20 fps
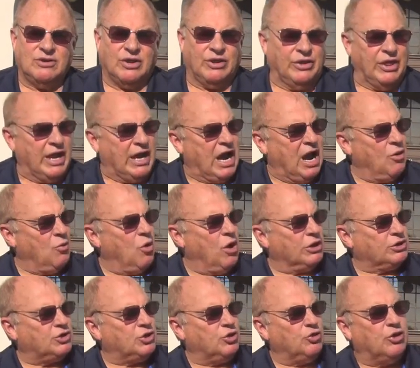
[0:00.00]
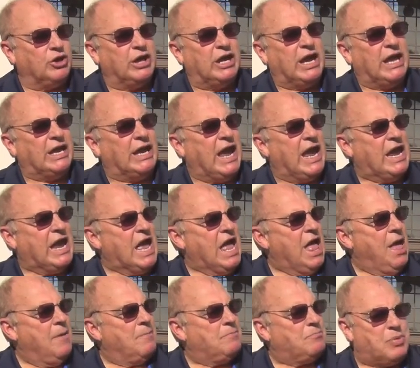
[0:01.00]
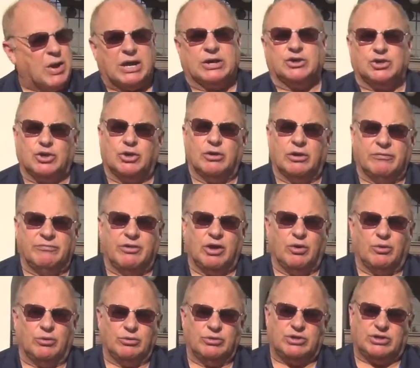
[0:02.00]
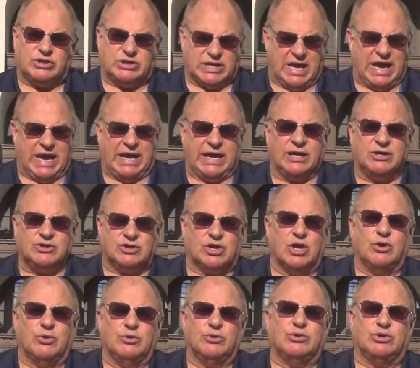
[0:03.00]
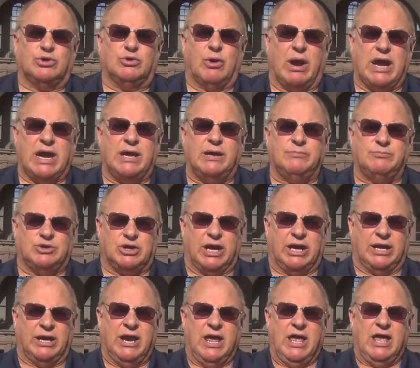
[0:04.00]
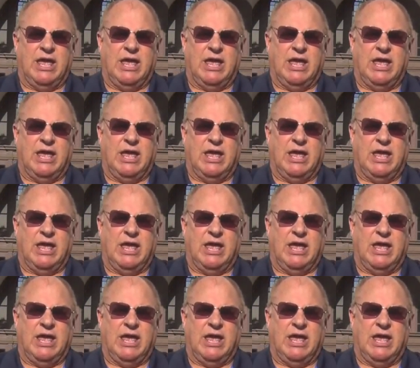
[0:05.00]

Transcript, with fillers: And then I want you to get a picture of those things, those dreams, and